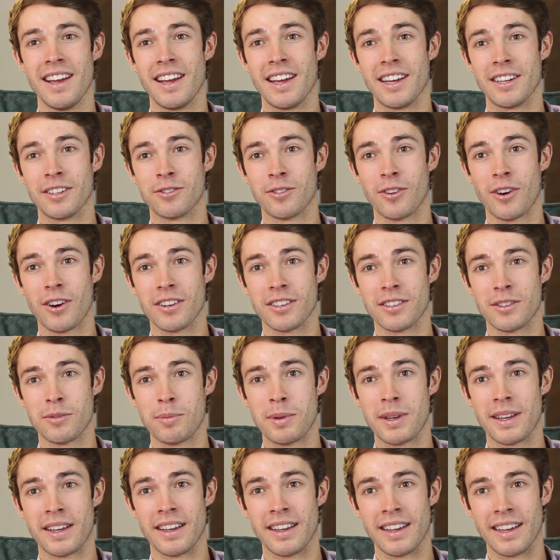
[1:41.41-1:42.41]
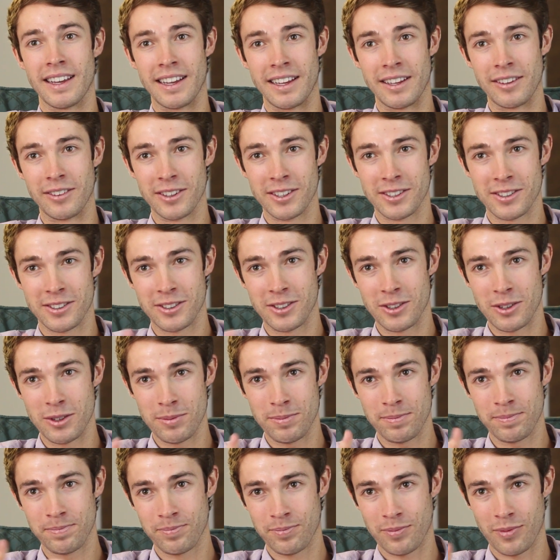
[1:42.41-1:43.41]
As far as speaking English to
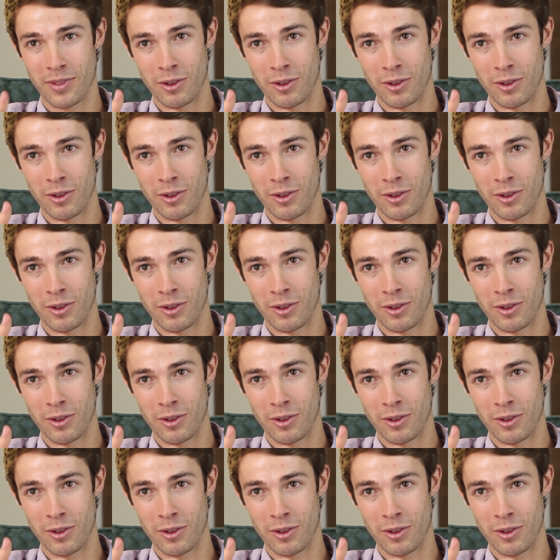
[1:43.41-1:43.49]
them